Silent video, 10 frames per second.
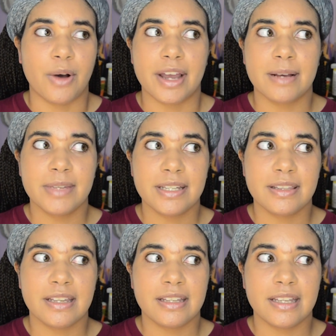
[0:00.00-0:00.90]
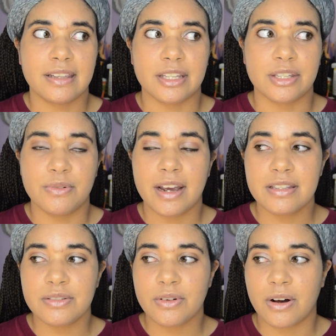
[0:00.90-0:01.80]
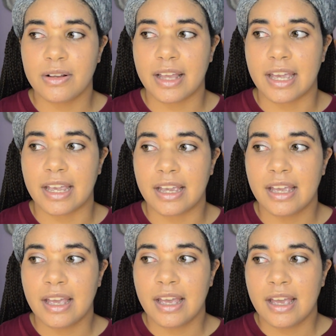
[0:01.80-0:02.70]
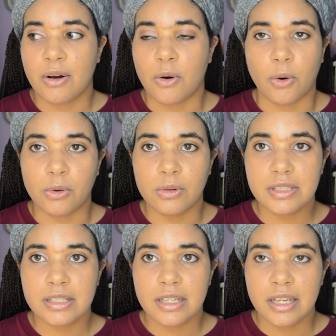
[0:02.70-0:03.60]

And I'm like thinking like, you guys are all like old.